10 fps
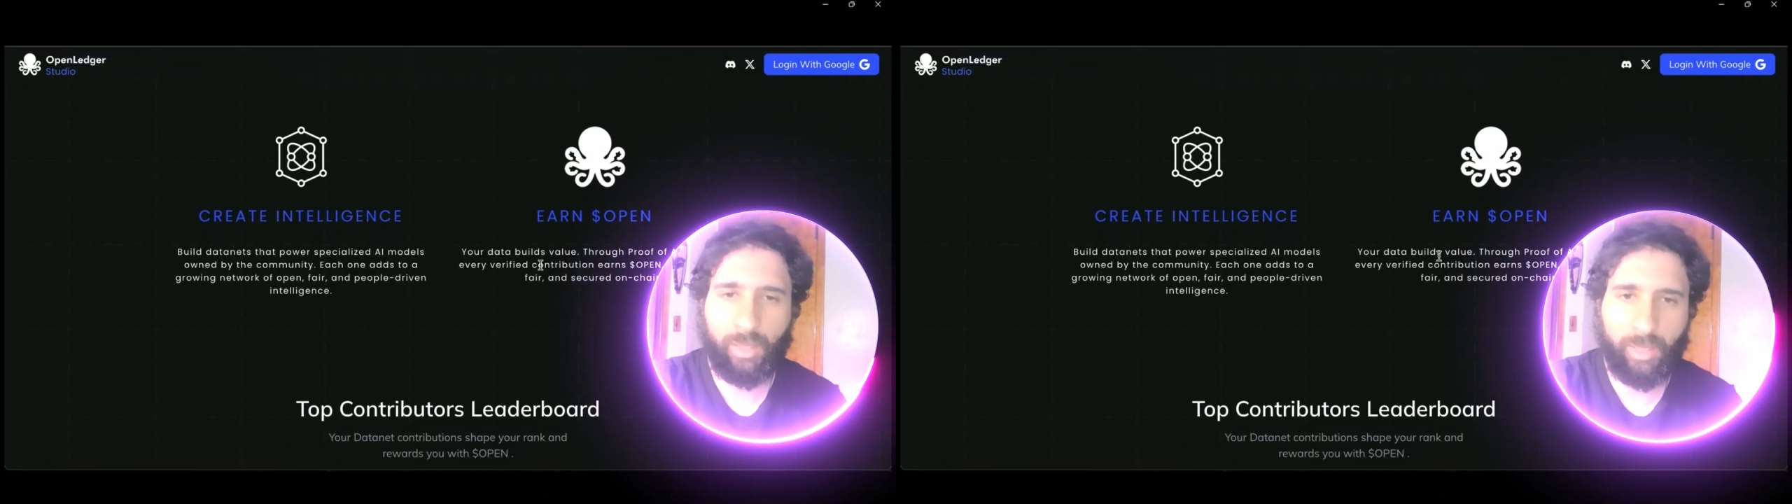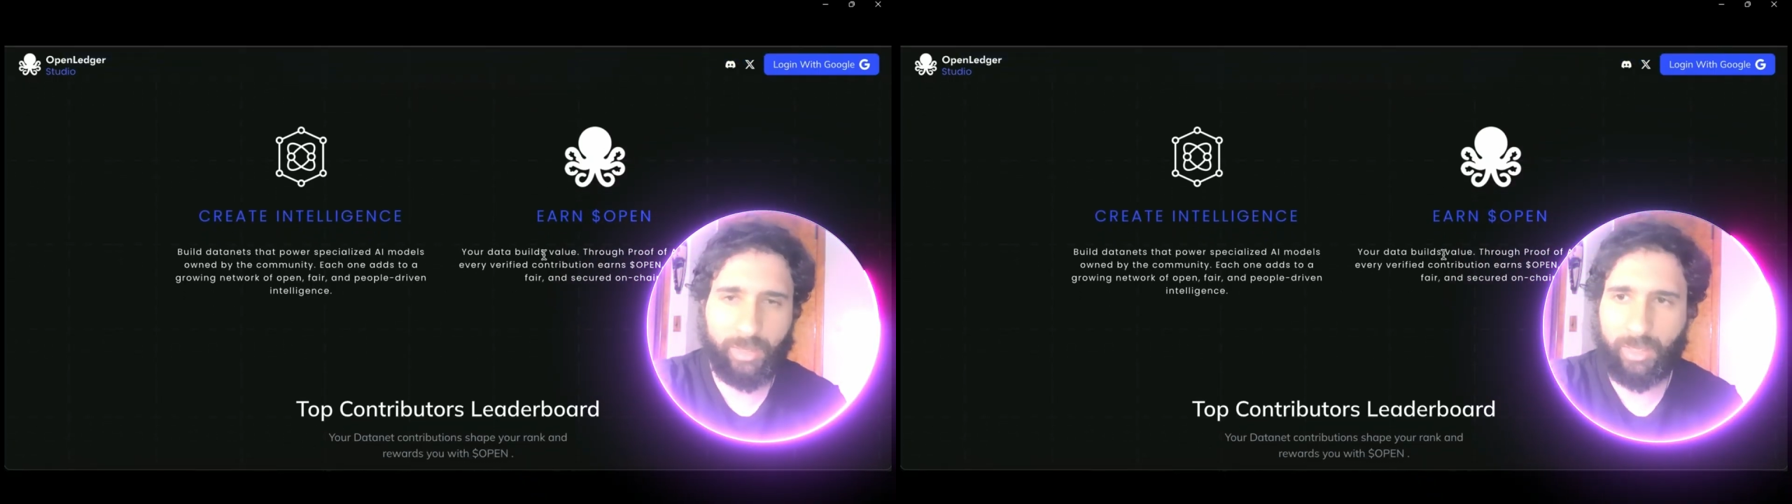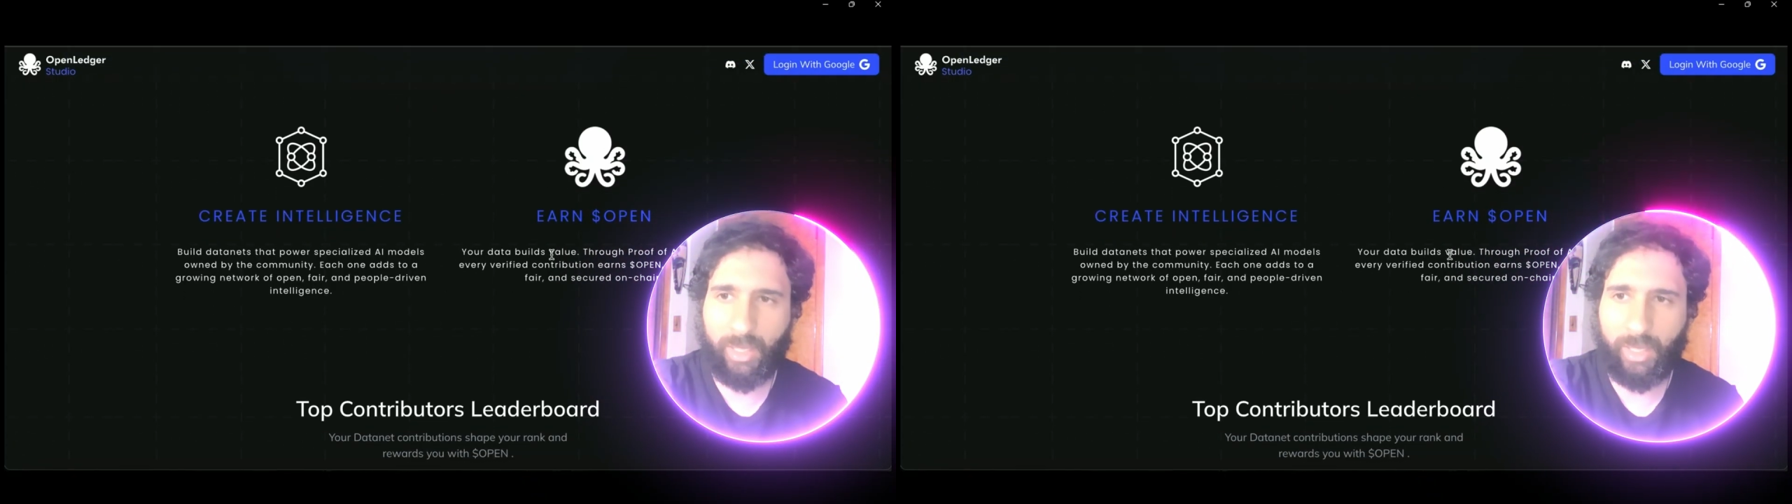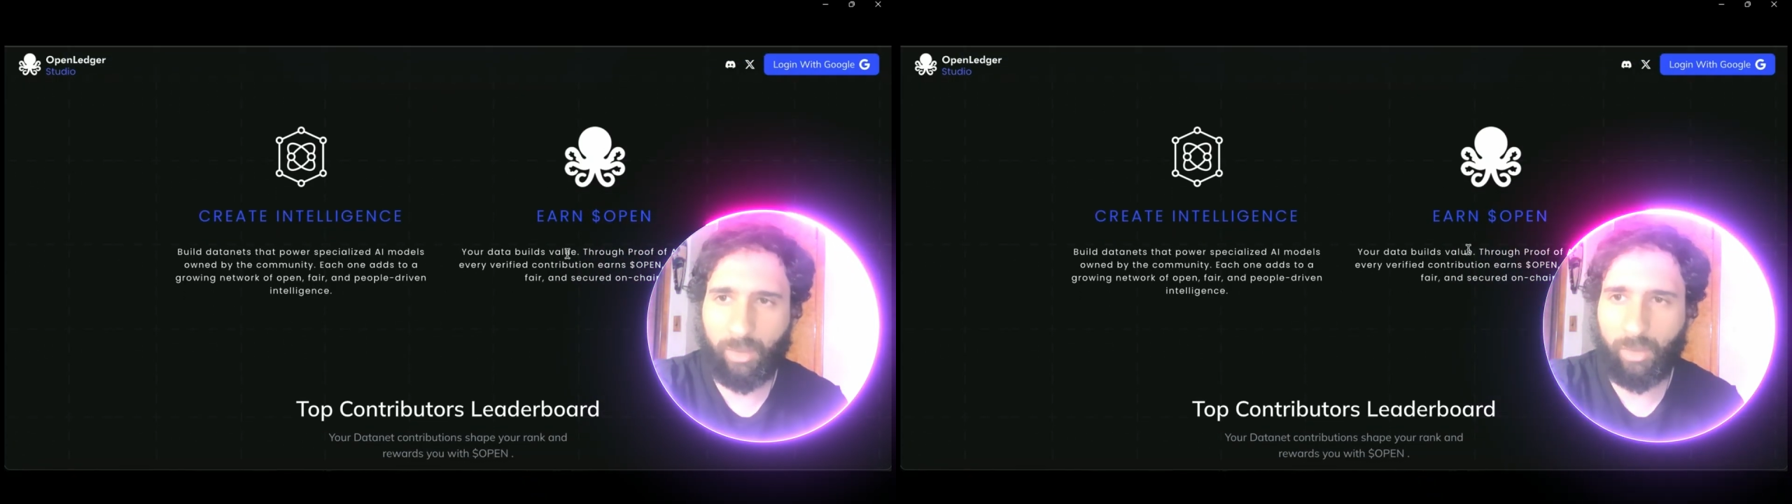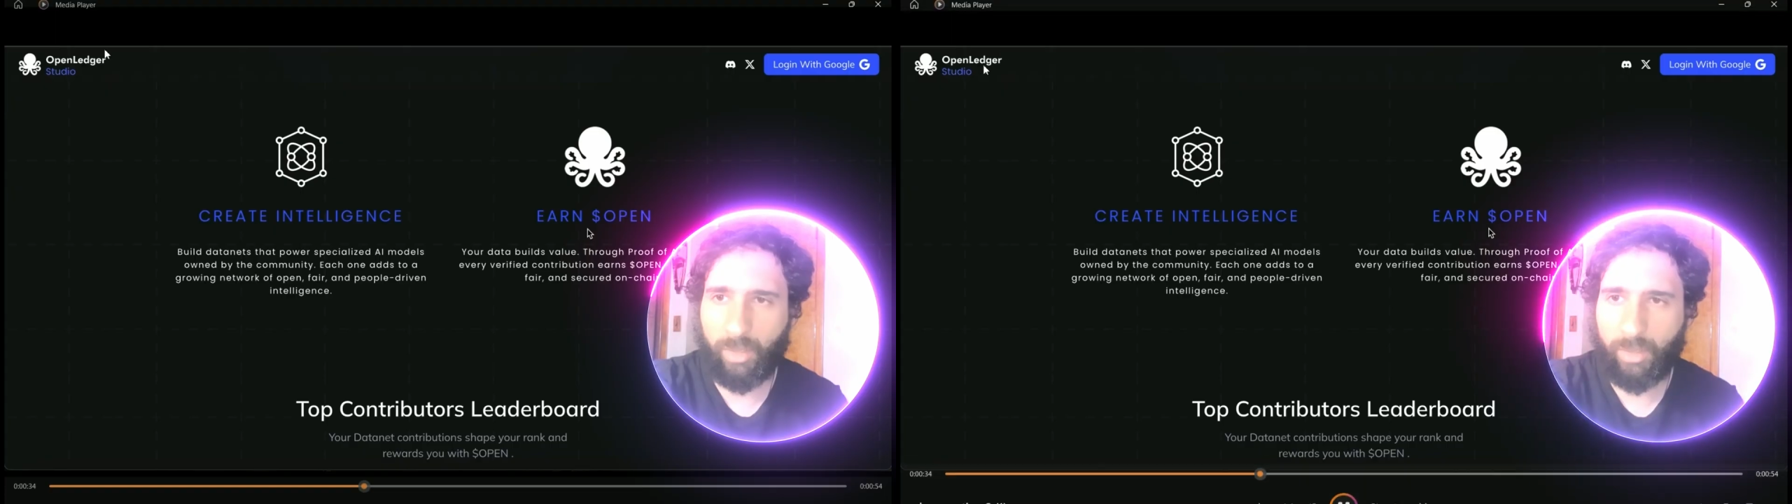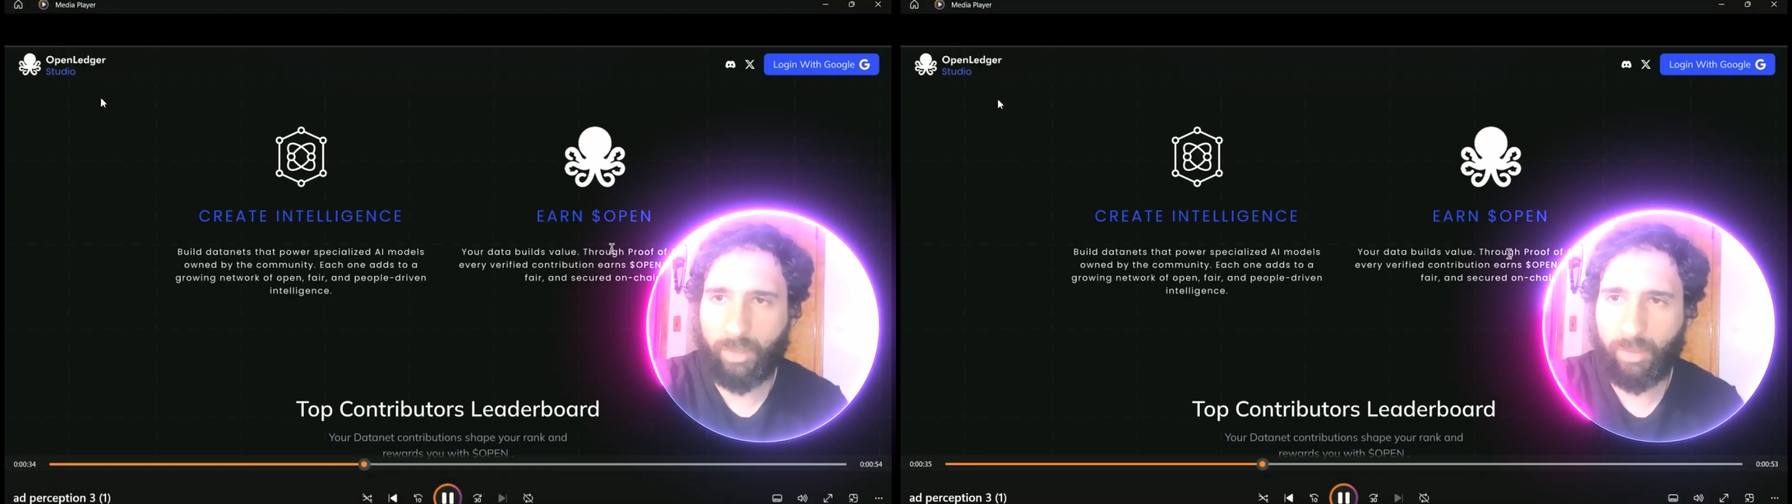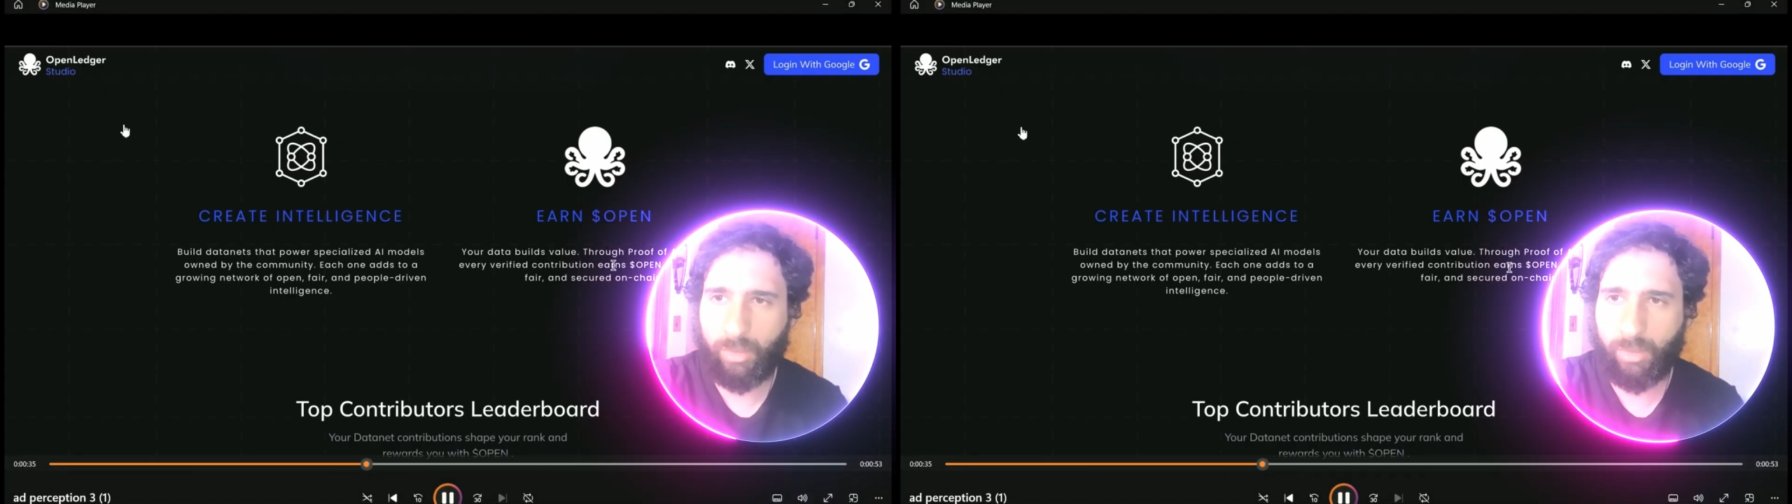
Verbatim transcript: Let's take a look.